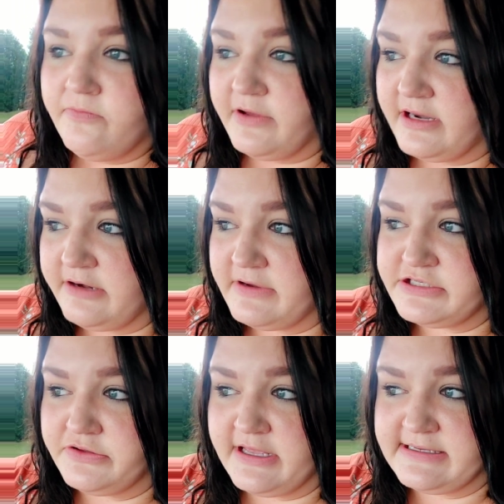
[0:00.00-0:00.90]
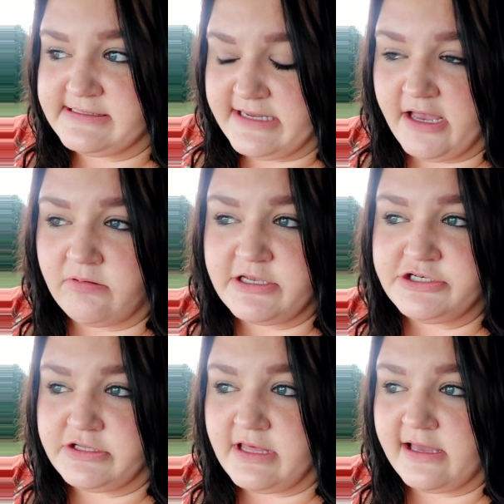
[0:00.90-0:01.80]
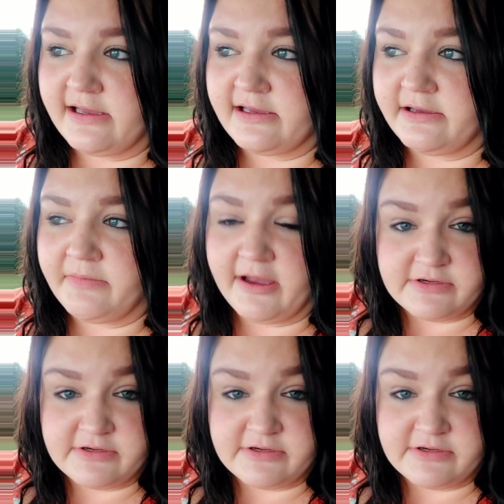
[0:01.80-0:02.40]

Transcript: But anyway, so they established that I